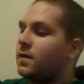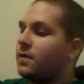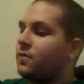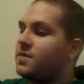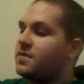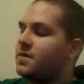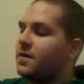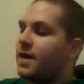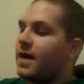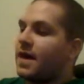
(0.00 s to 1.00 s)

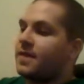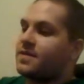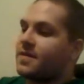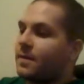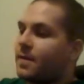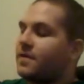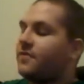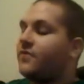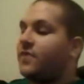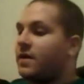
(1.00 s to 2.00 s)
it had the same kind
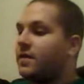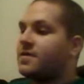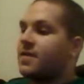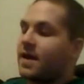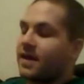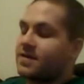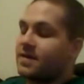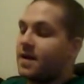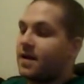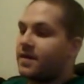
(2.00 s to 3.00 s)
of feel as Lock,
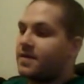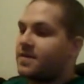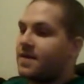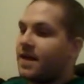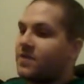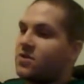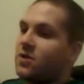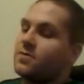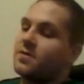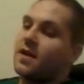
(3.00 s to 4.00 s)
Stock, and Snatch.
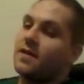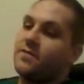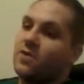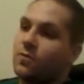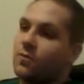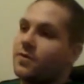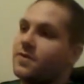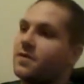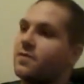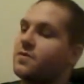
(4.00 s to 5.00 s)
It was kind of
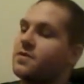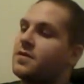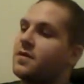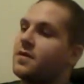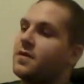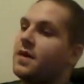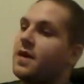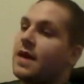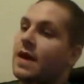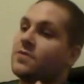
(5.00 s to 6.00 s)
humorous. It was a
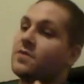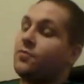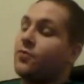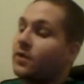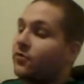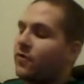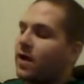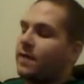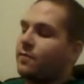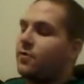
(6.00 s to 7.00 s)
brick
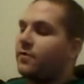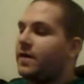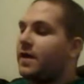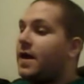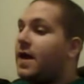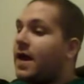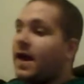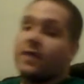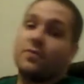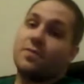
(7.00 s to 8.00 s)
crime movie,
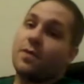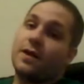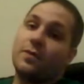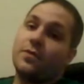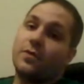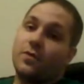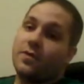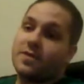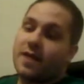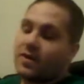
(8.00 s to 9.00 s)
and it was probably one of the
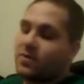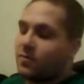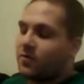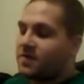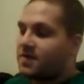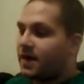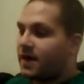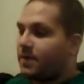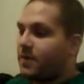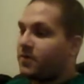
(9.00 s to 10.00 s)
coolest action movies
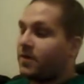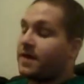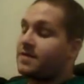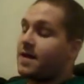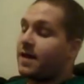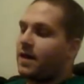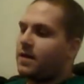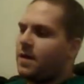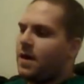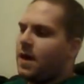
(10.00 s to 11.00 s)
that came out of the last
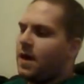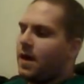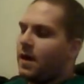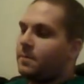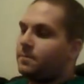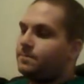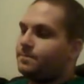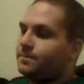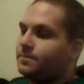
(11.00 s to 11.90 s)
decade. Um,